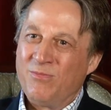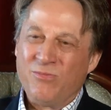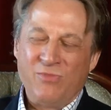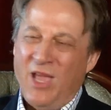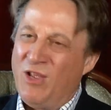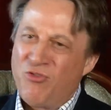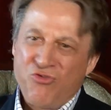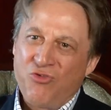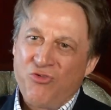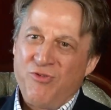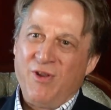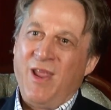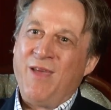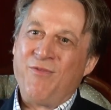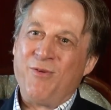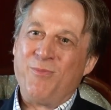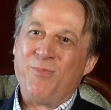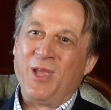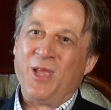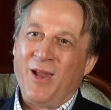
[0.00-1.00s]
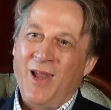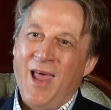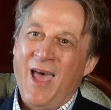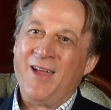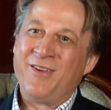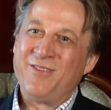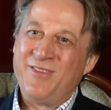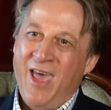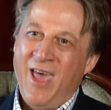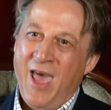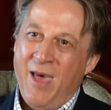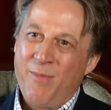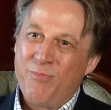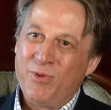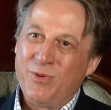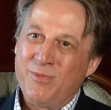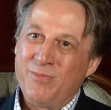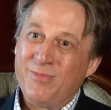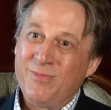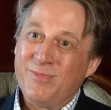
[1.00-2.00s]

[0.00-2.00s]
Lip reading: that should never be allowed to happen.